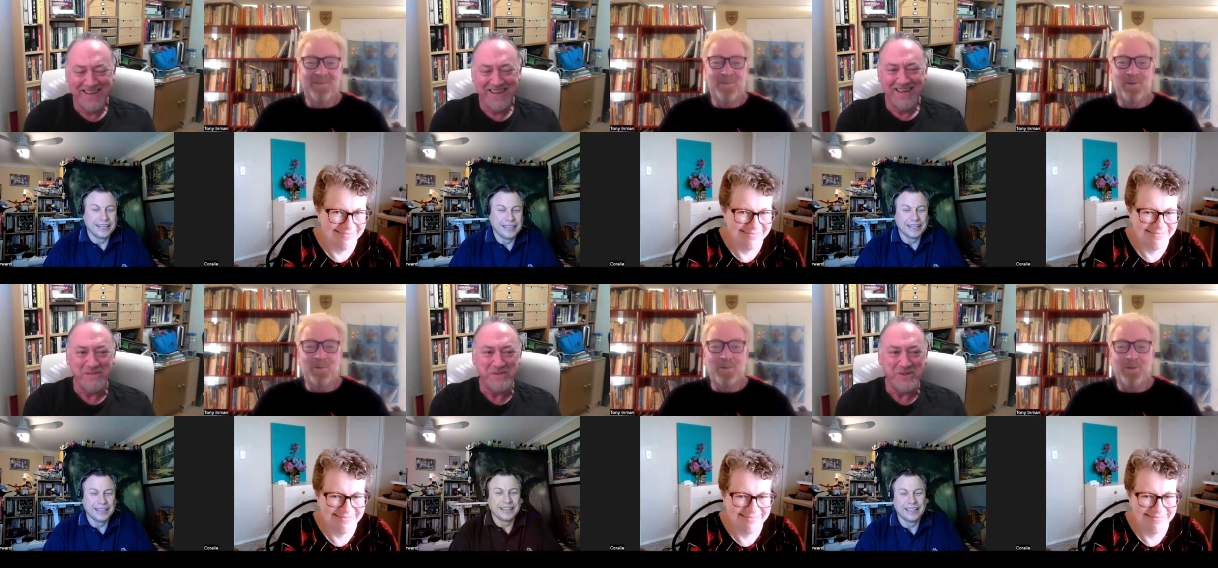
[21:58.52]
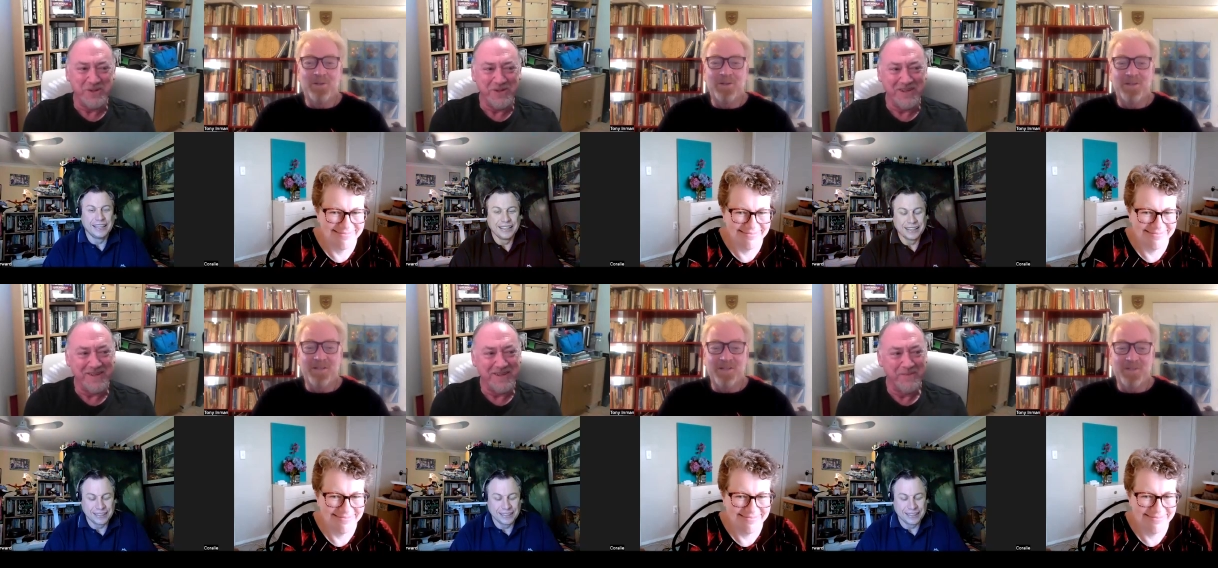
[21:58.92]
Speaker 1: well, I'm sure
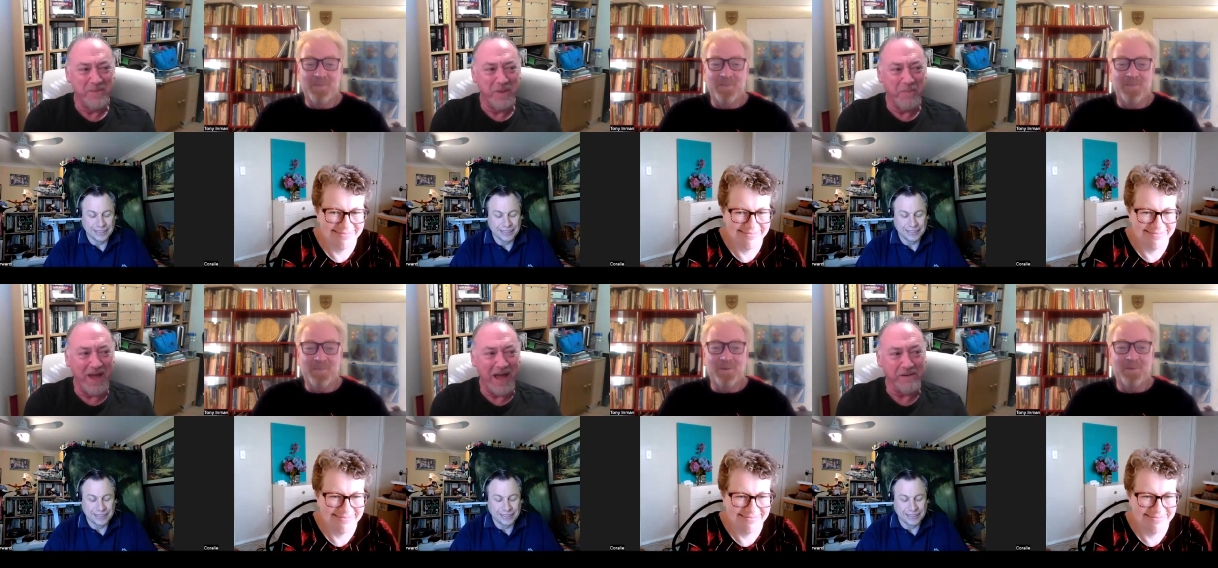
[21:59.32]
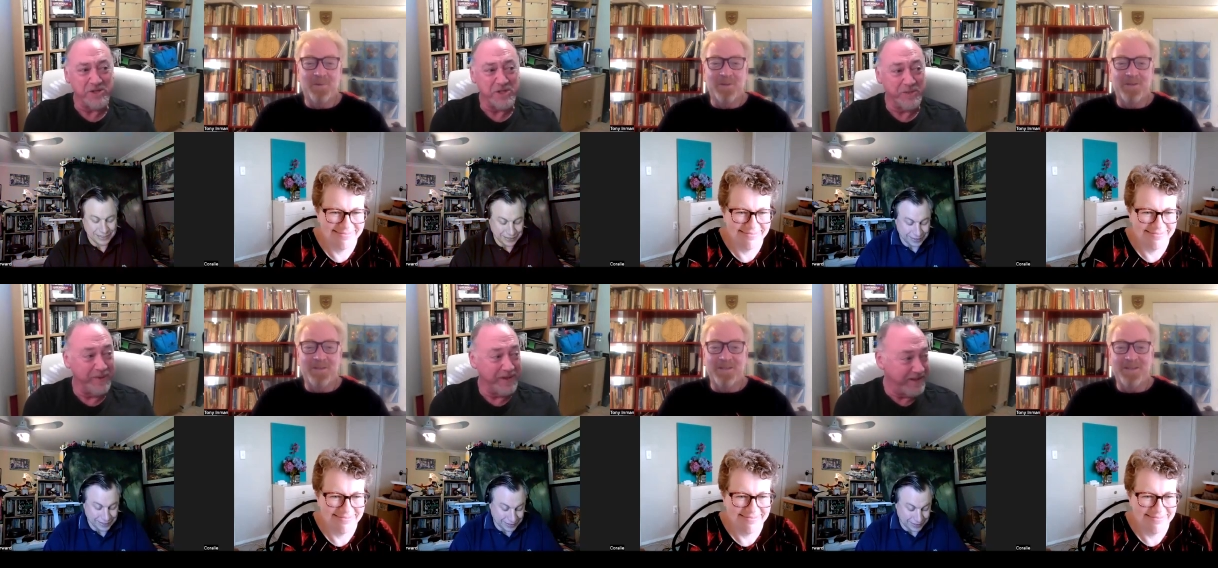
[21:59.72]
the, the powers
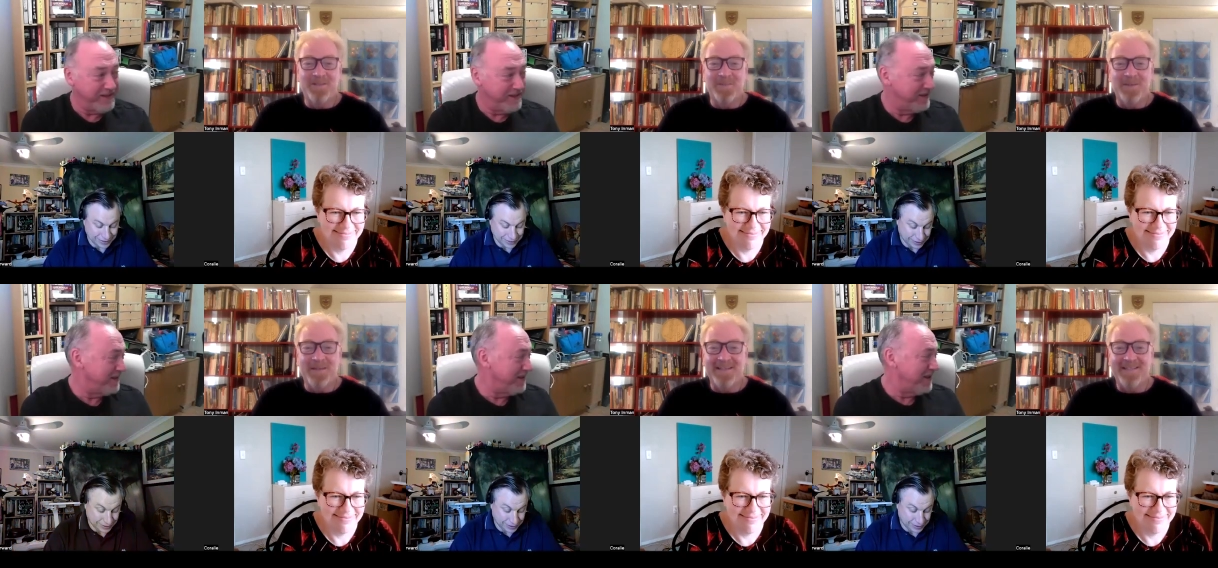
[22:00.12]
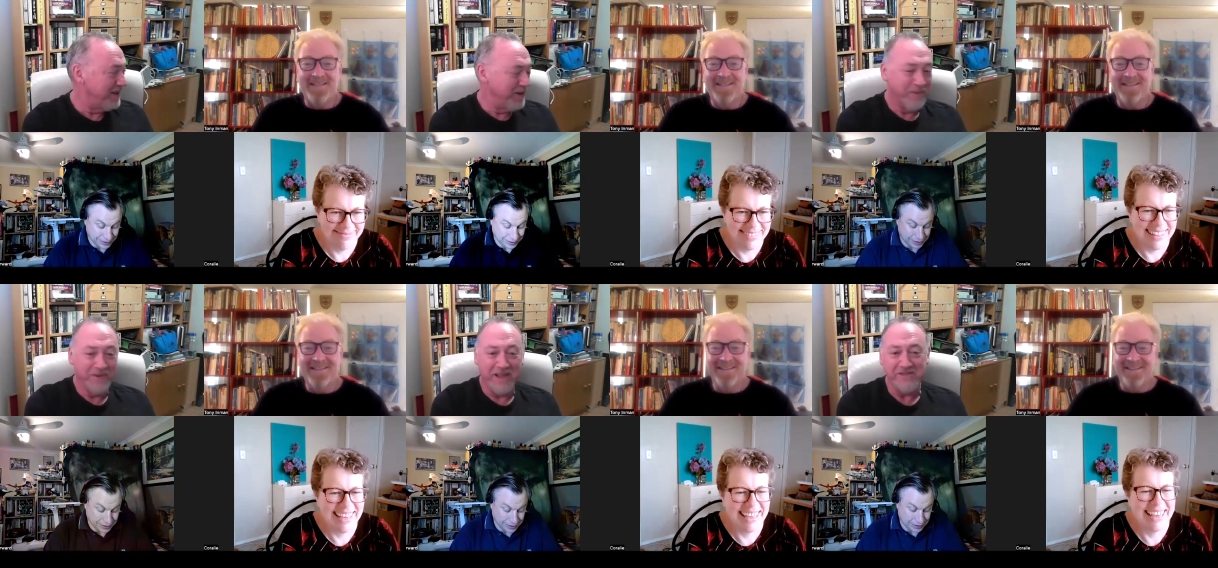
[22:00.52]
to be will
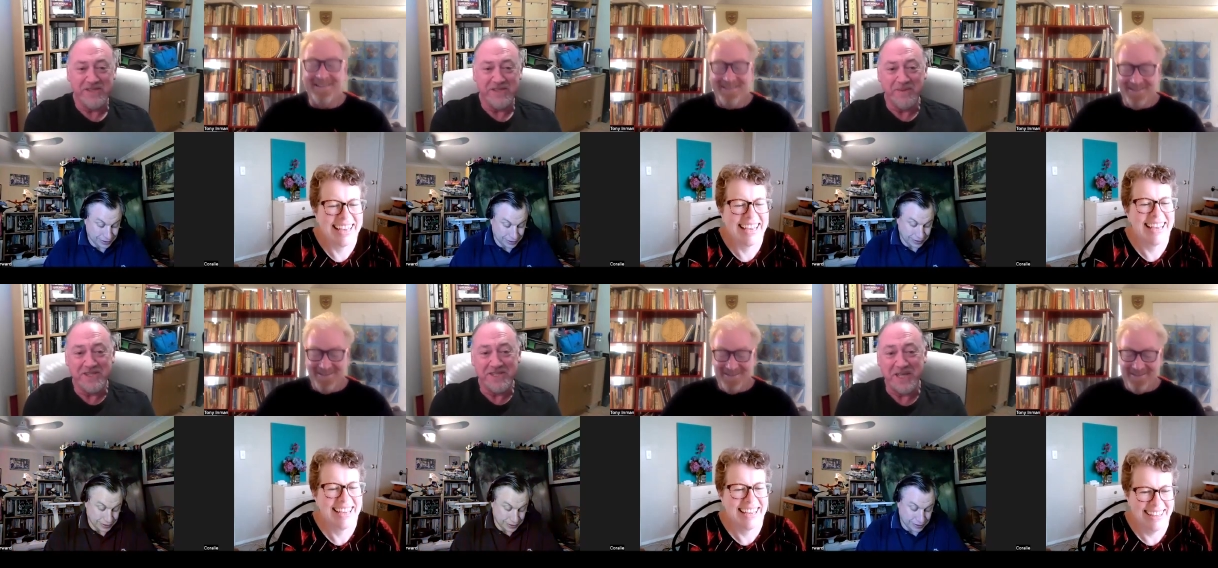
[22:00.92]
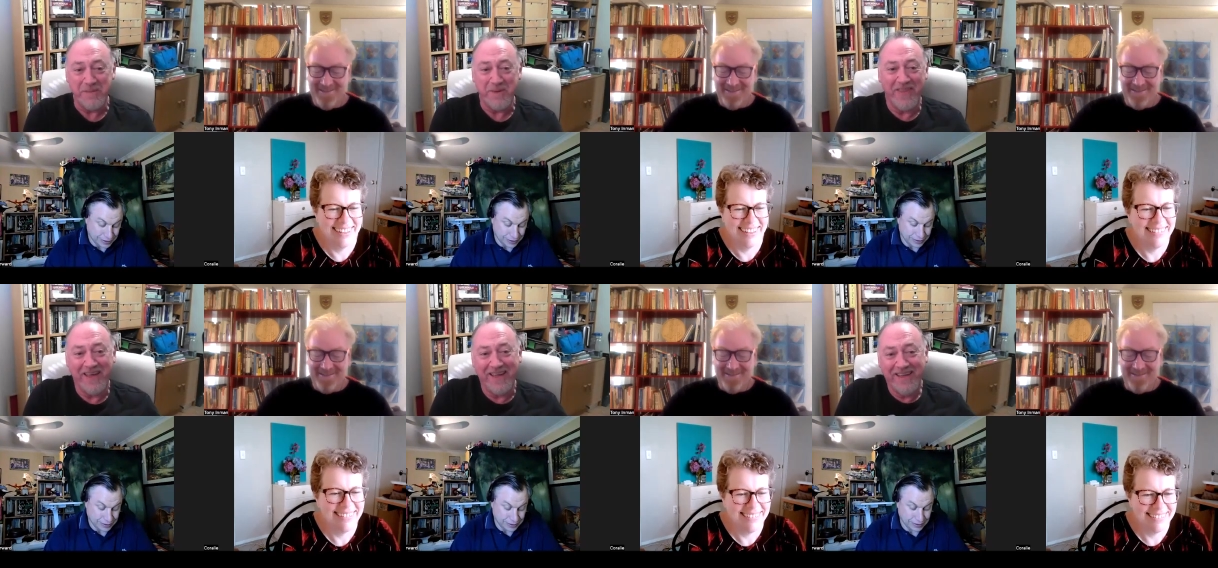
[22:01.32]
have something to say about
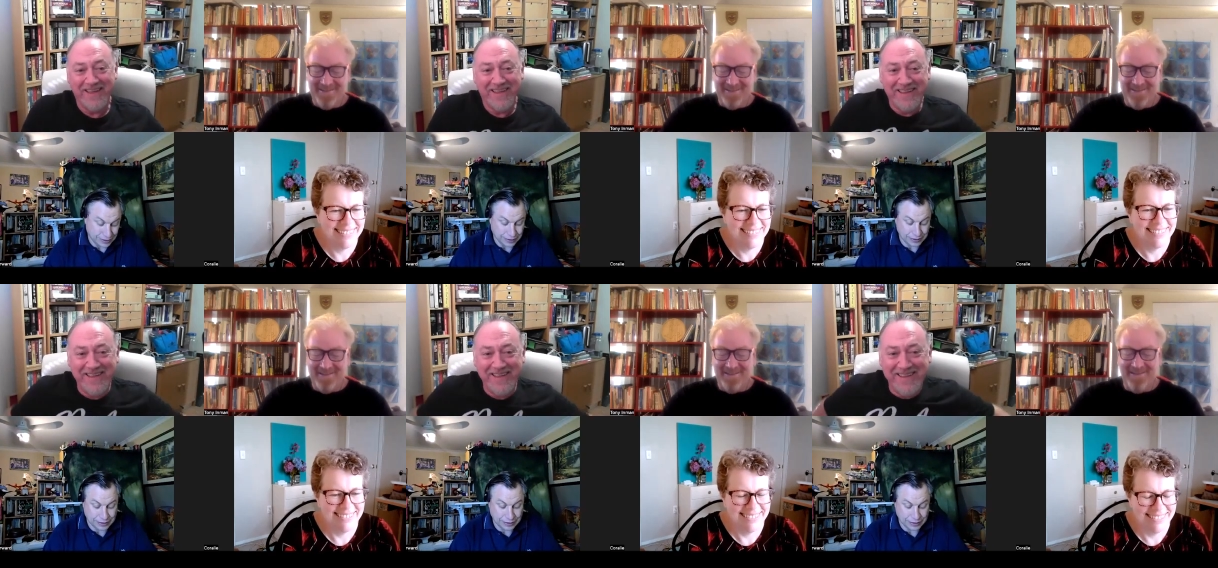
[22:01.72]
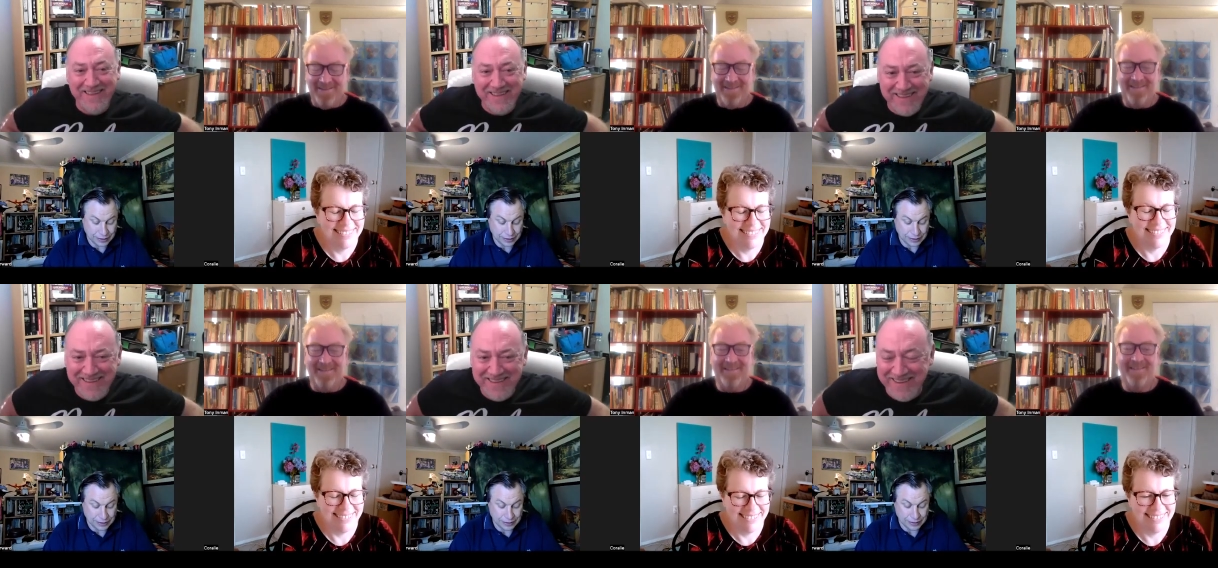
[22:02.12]
that.
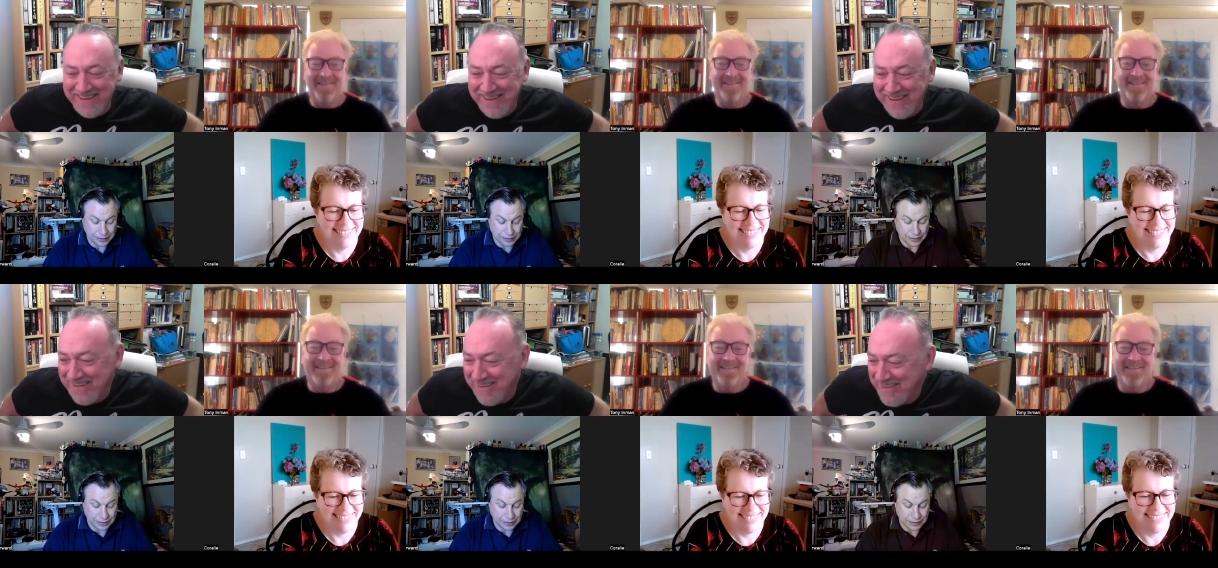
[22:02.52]
Yeah.